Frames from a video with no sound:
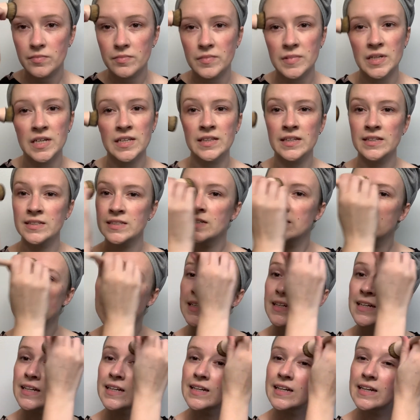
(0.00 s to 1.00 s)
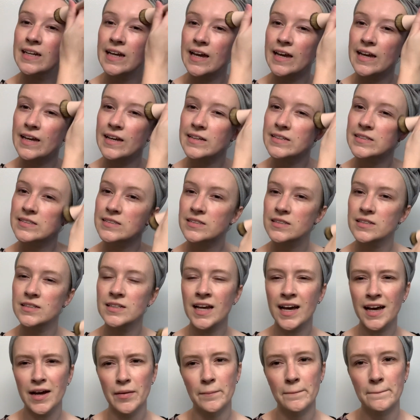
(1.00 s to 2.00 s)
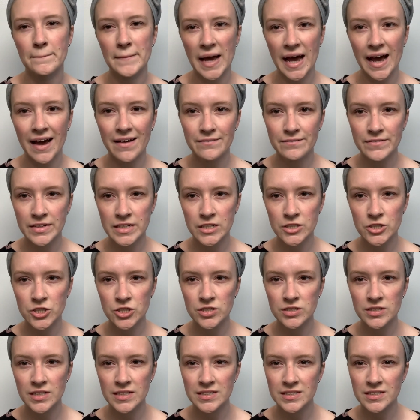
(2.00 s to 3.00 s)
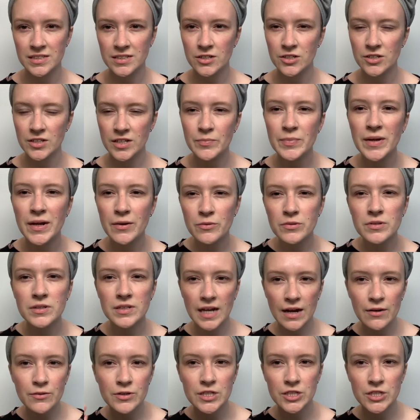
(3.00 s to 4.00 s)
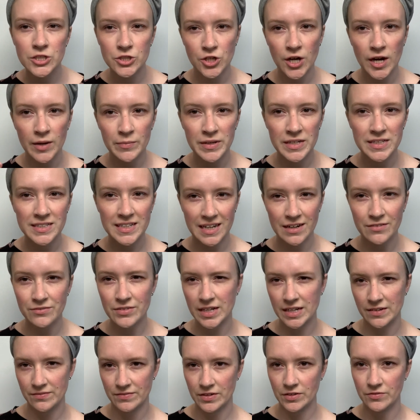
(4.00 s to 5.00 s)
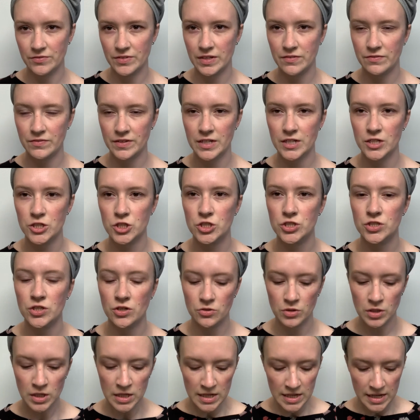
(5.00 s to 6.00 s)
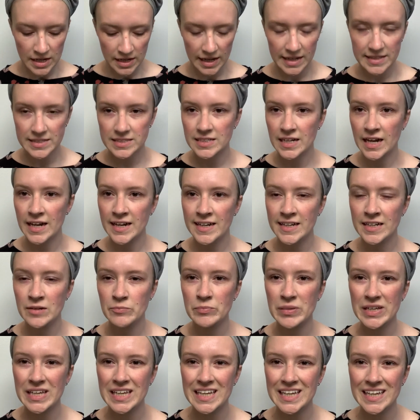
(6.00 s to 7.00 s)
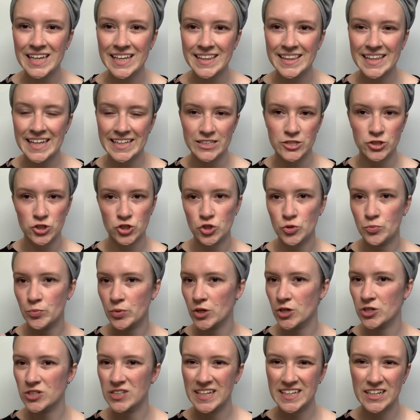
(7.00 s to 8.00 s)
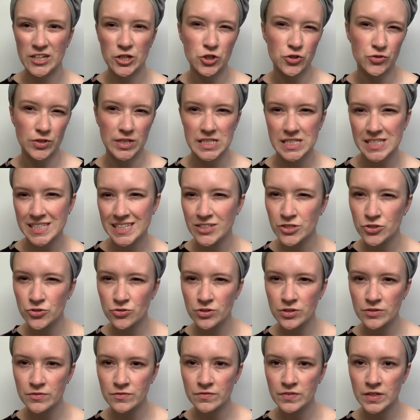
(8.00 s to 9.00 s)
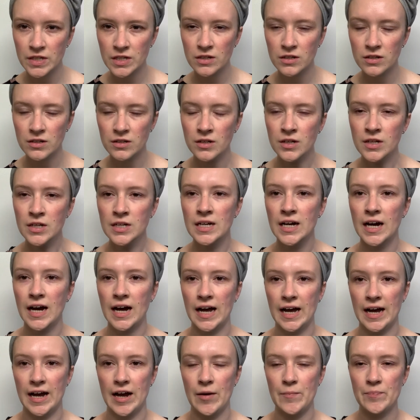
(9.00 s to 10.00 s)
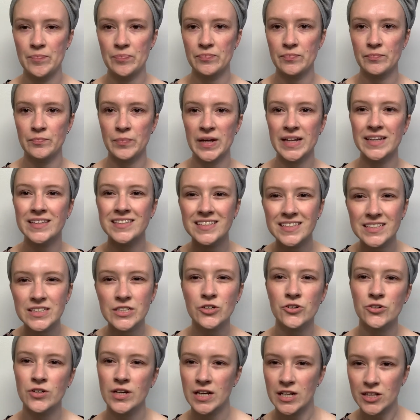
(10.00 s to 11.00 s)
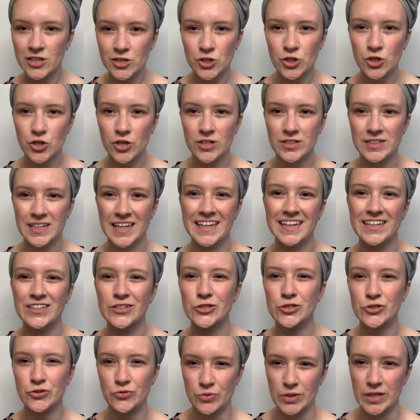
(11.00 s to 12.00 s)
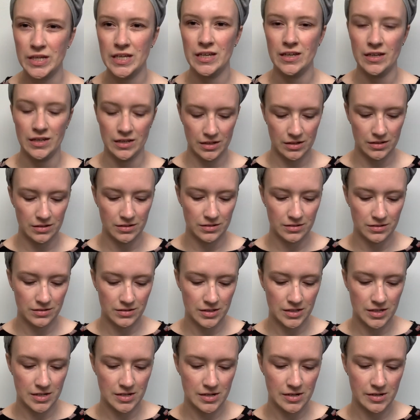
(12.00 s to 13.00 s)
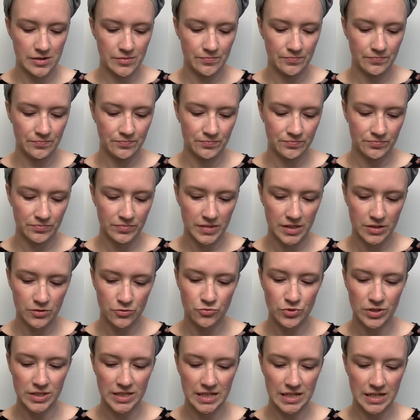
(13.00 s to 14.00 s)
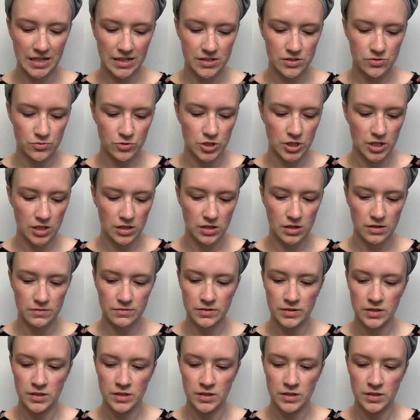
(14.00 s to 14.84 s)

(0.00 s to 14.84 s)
And this has like a nice, not matte finish necessarily, but I would describe it as kind of like a velvety finish. So it's not gonna be that super like greasy sort of feel, but it's still gonna look like dewy and really nice, which I love.